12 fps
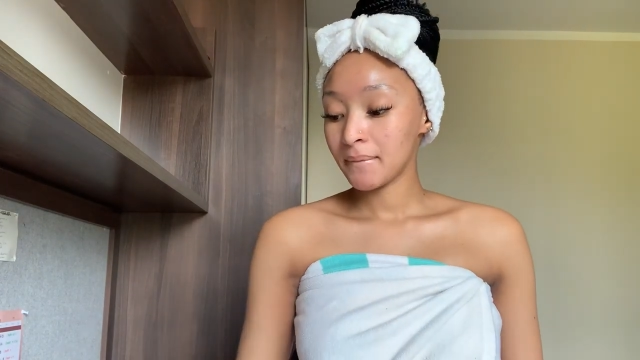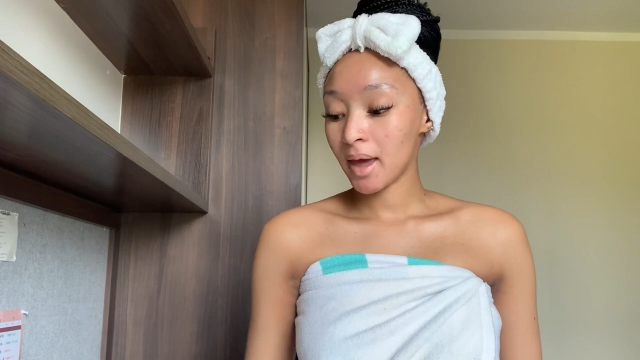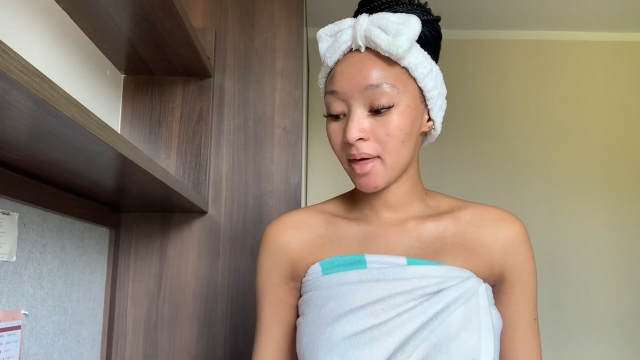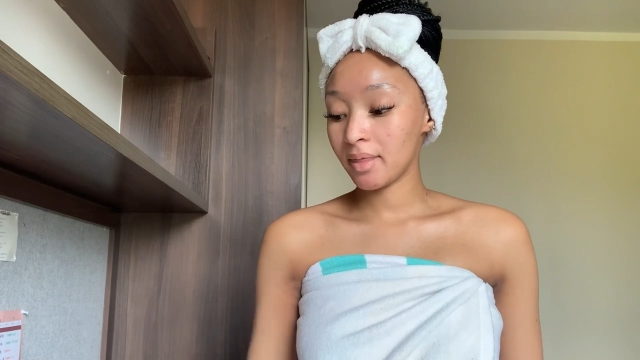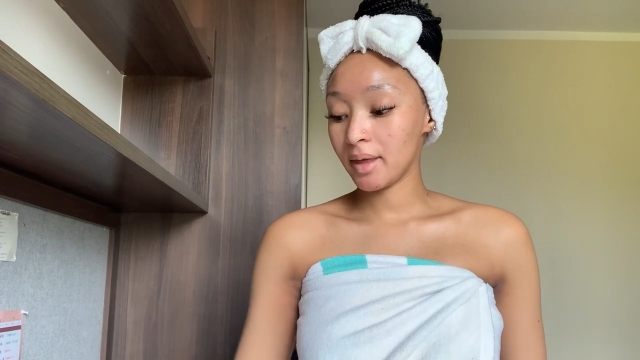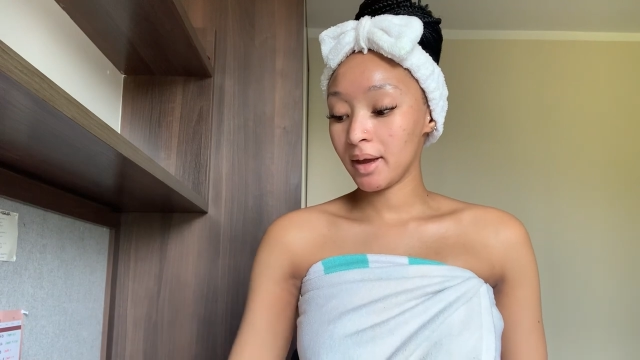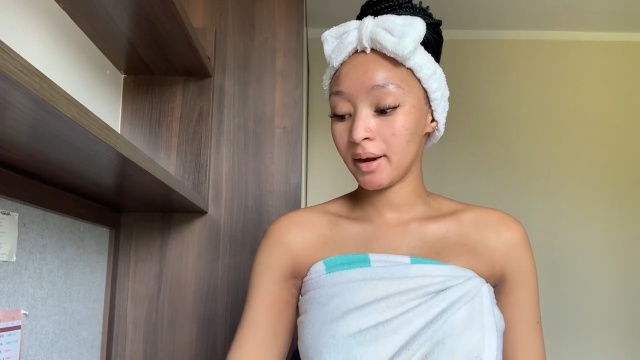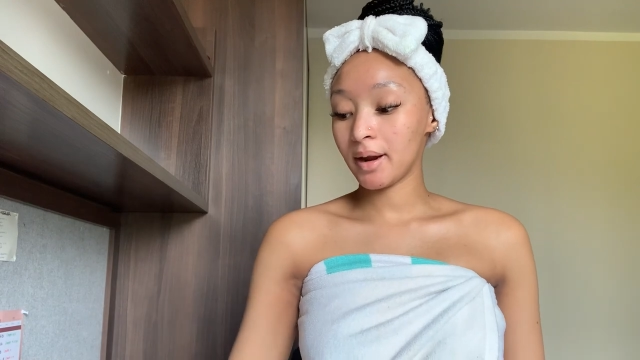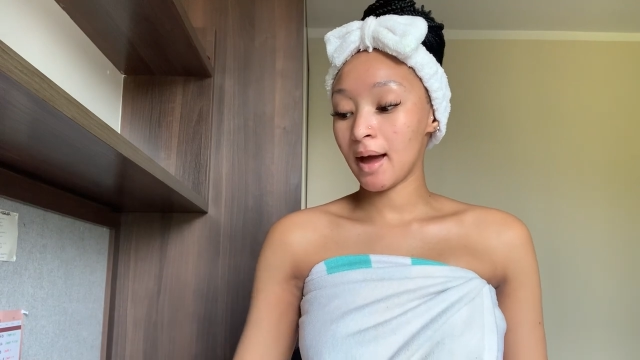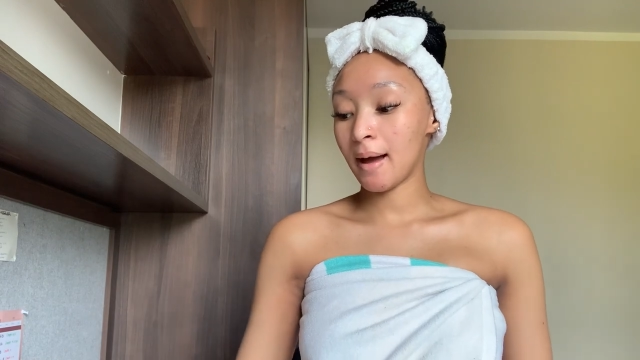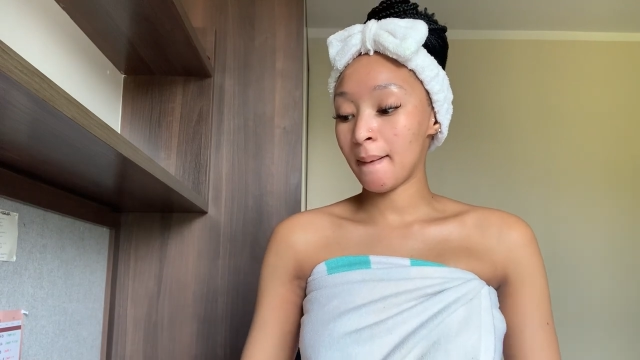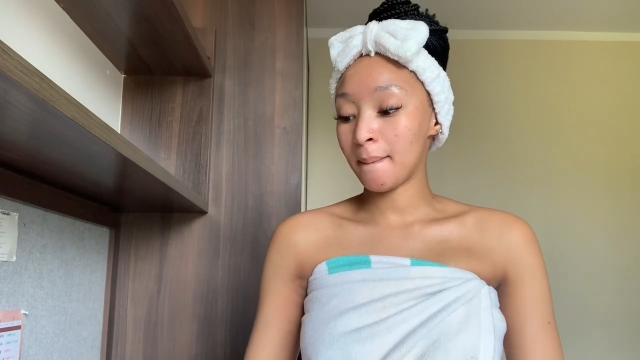And
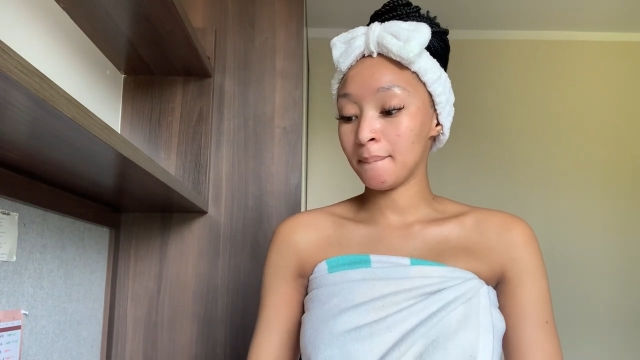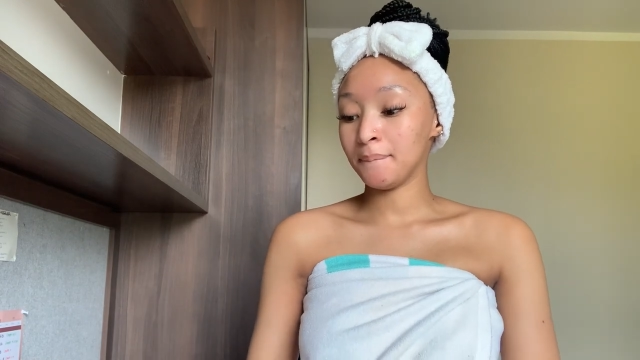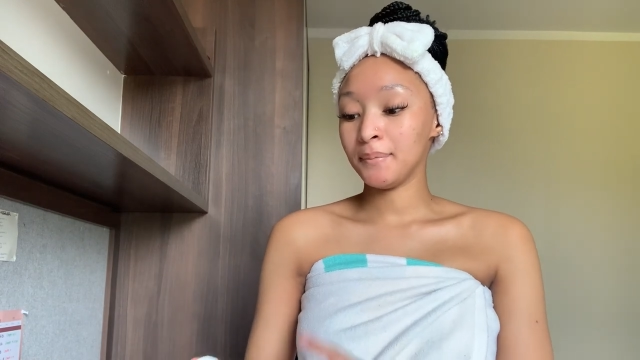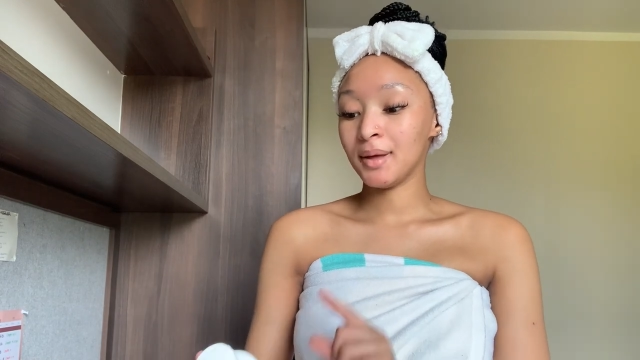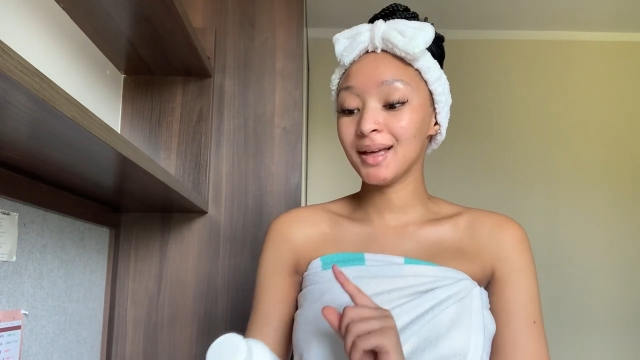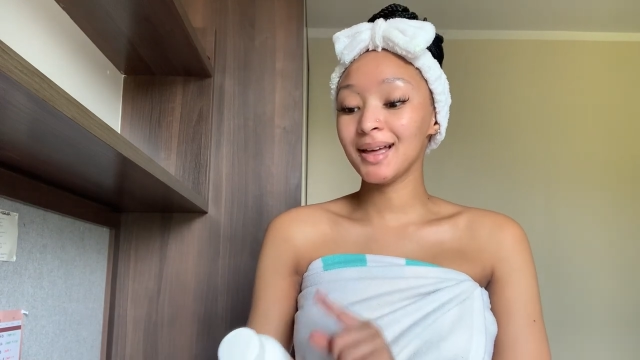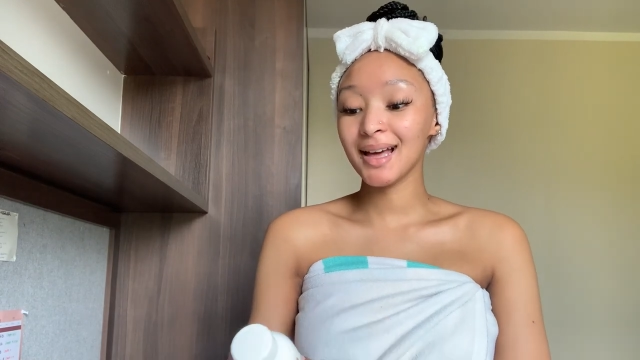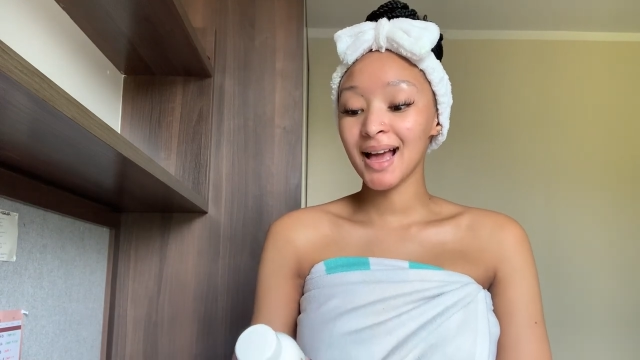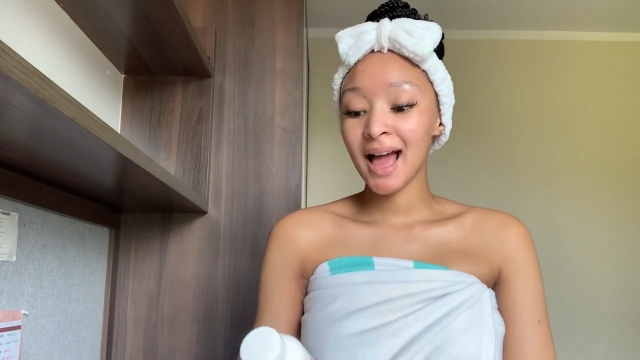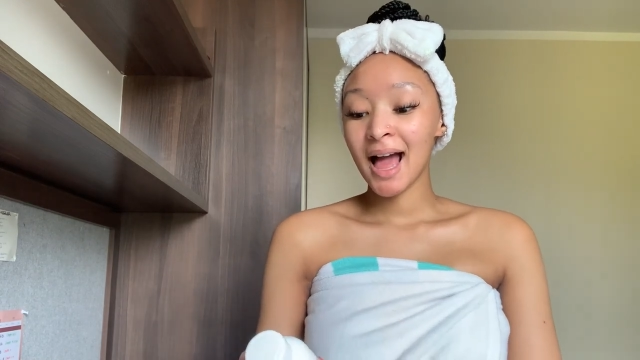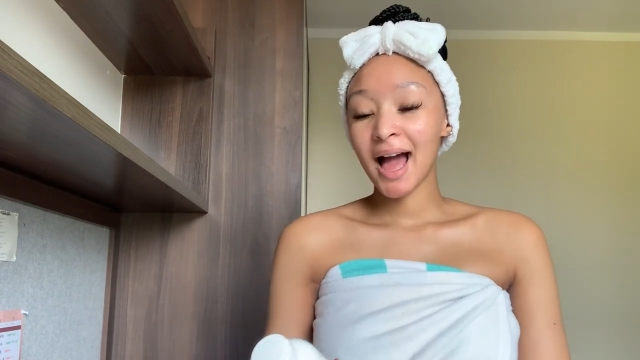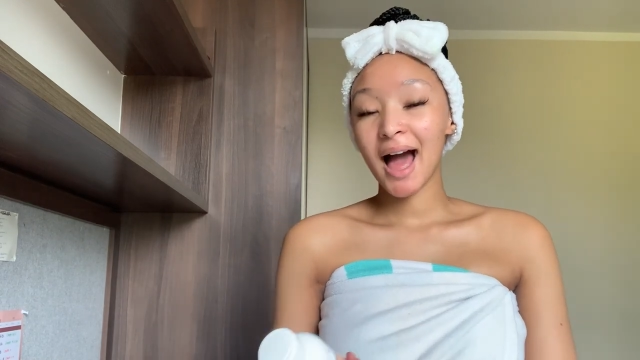then
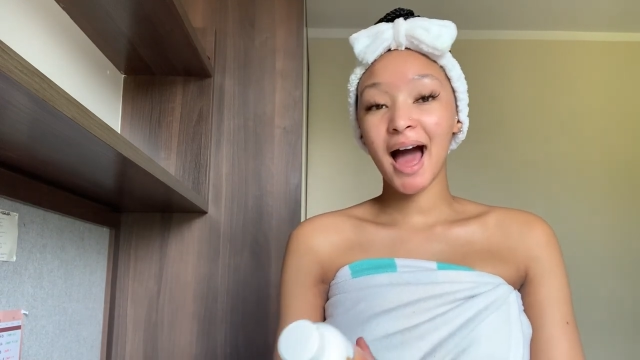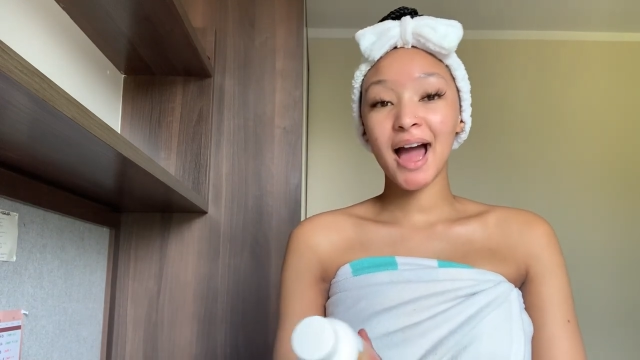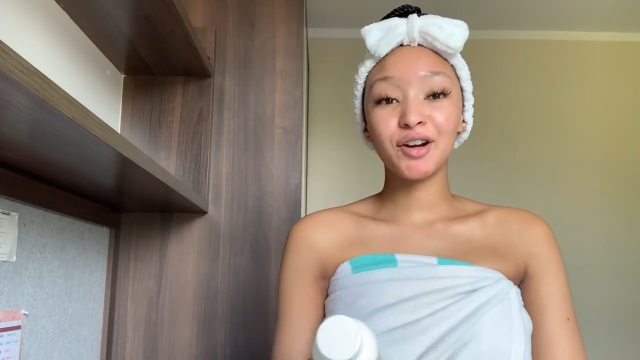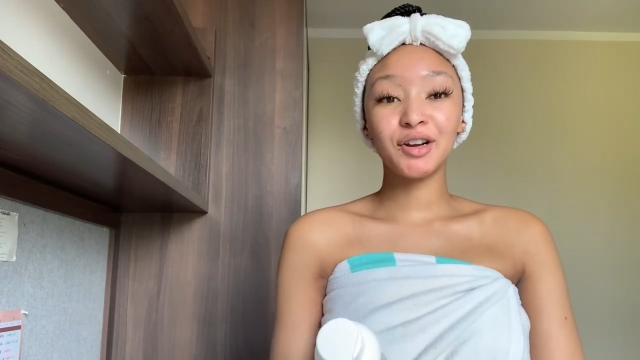I